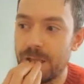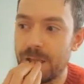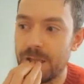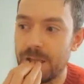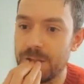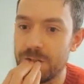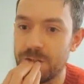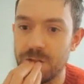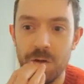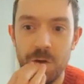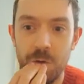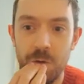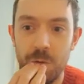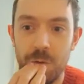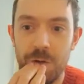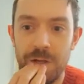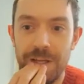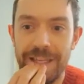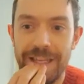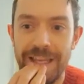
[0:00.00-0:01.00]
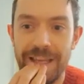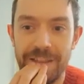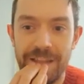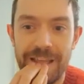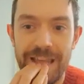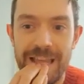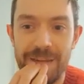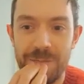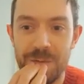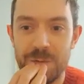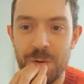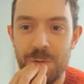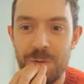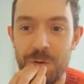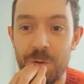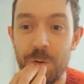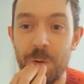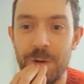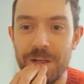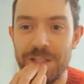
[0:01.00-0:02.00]
So yeah, the game is what
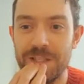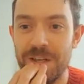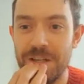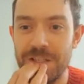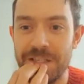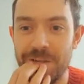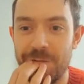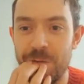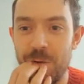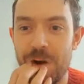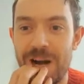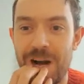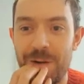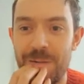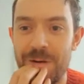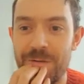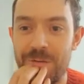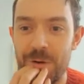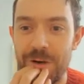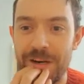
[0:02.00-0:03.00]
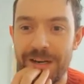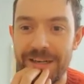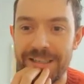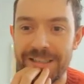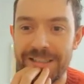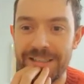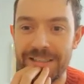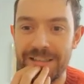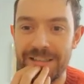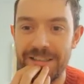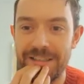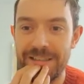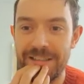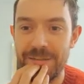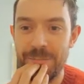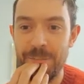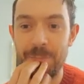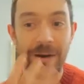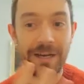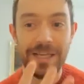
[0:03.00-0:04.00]
we're always searching for, however it
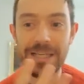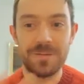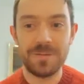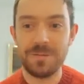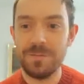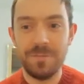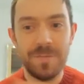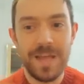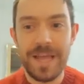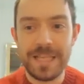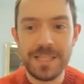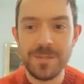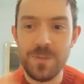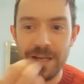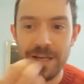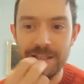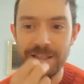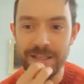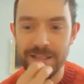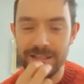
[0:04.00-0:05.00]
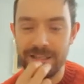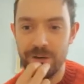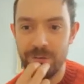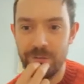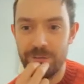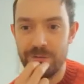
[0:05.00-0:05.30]
might express itself.